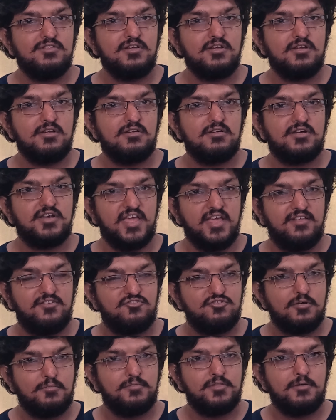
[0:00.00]
the
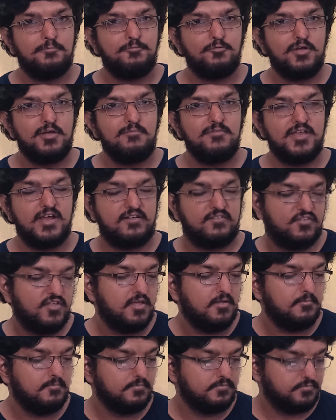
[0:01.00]
text of the poem. Let's
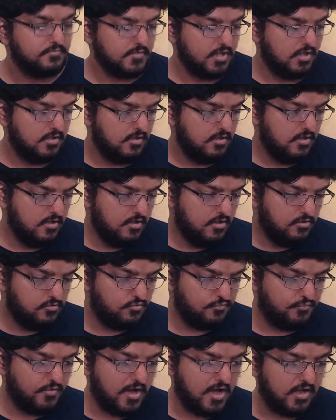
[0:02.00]
see.
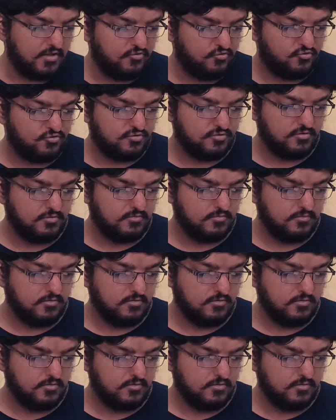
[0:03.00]
So first,